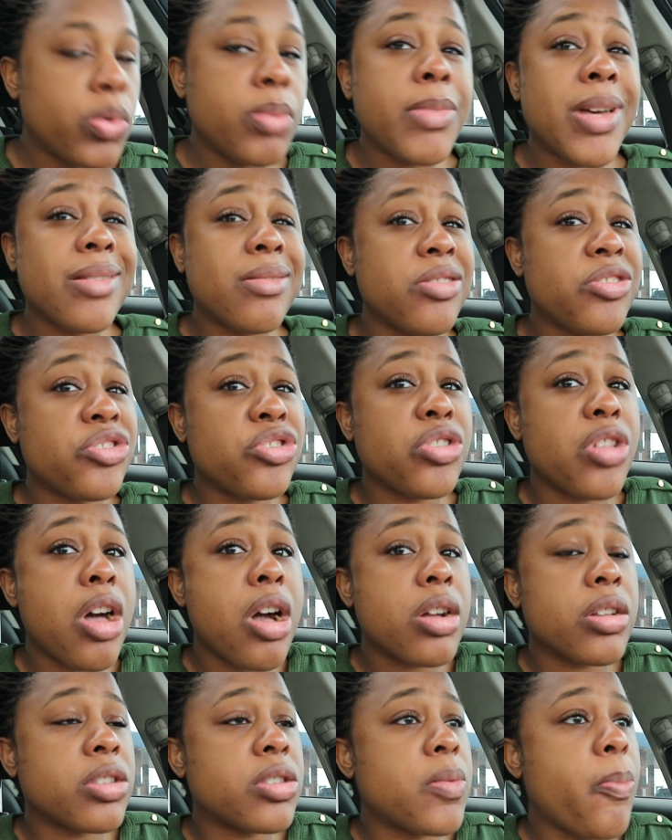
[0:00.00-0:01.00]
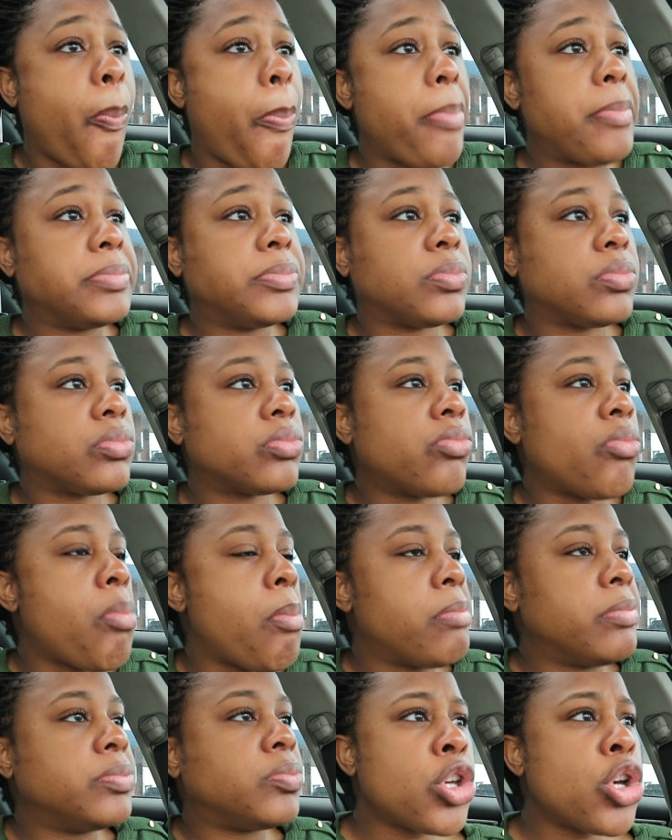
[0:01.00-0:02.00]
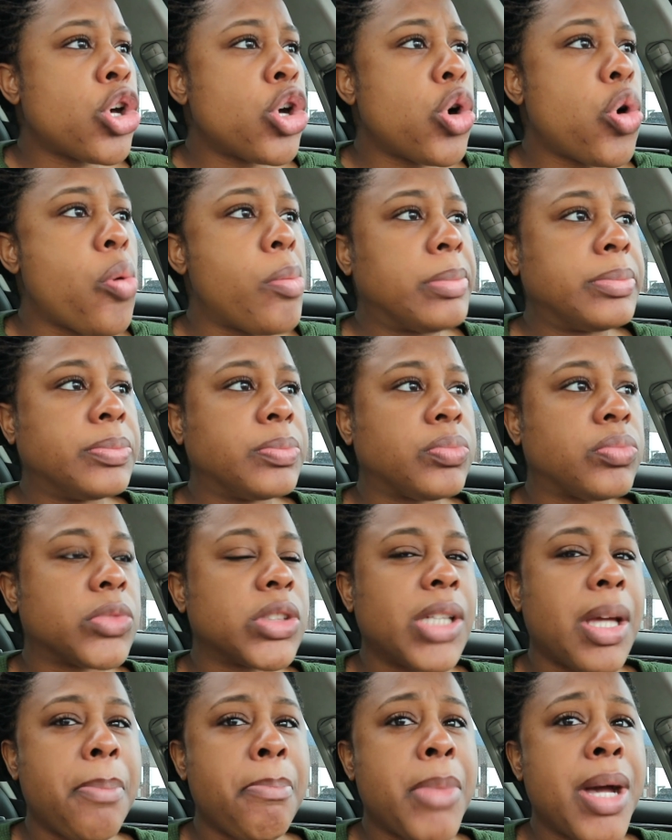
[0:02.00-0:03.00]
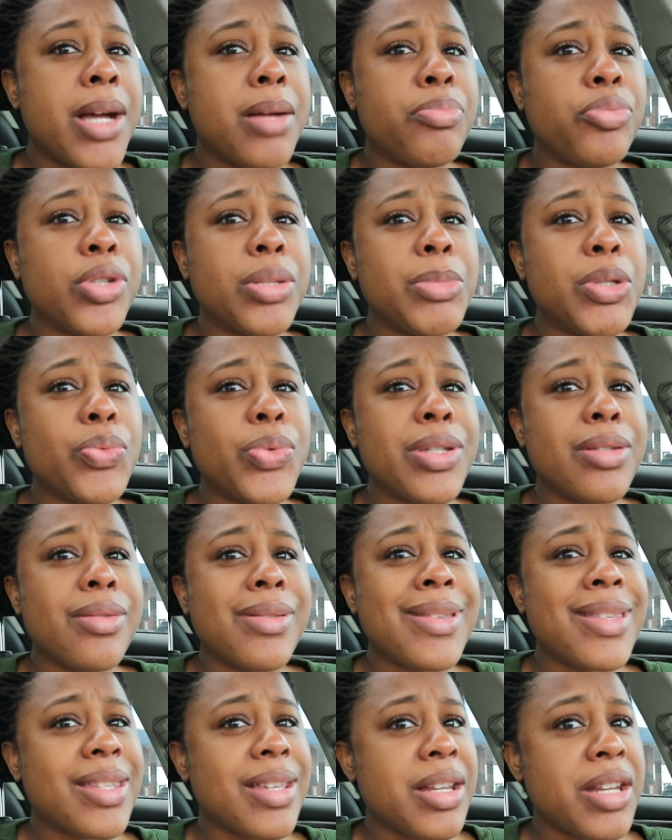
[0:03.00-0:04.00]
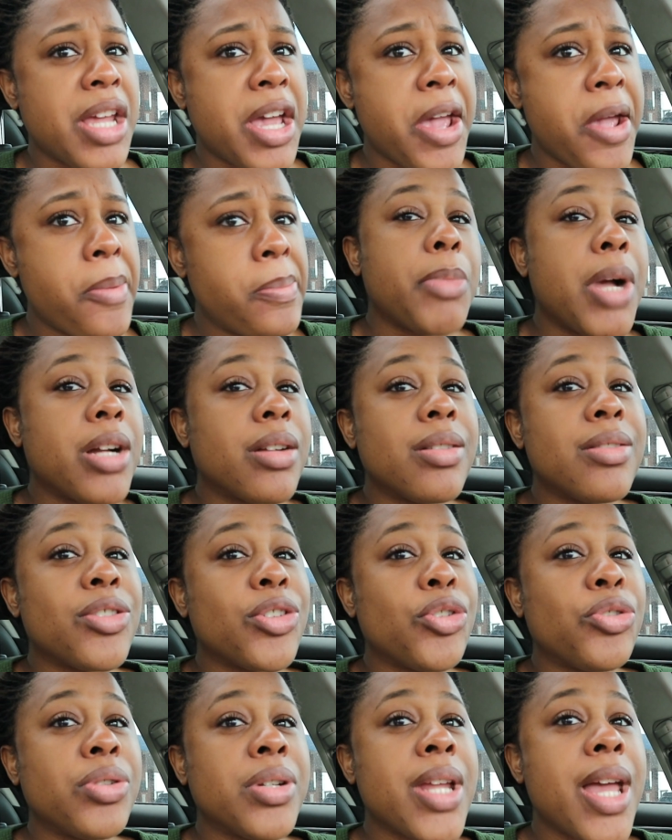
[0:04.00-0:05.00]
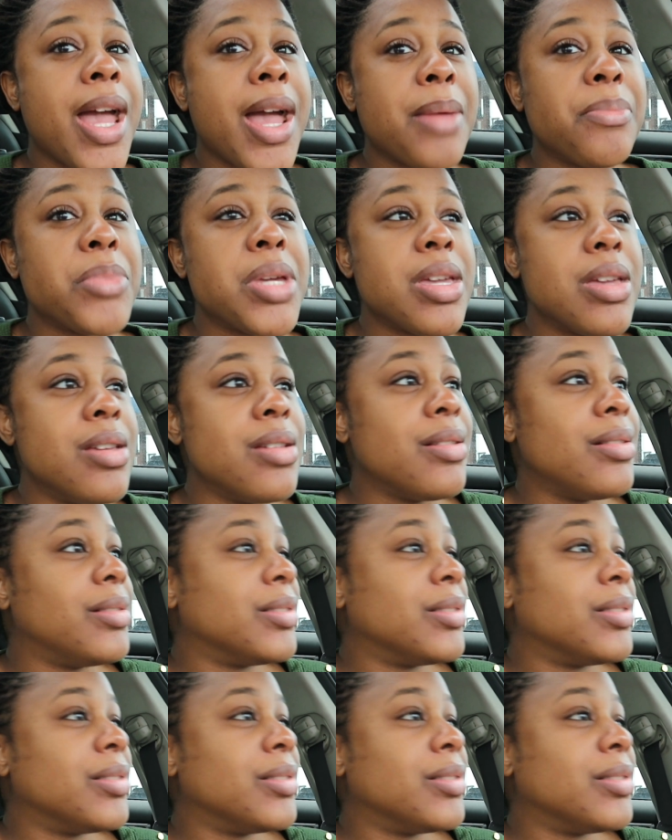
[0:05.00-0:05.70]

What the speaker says: for my sister locks. So my appointment was on Sunday. My consultant had me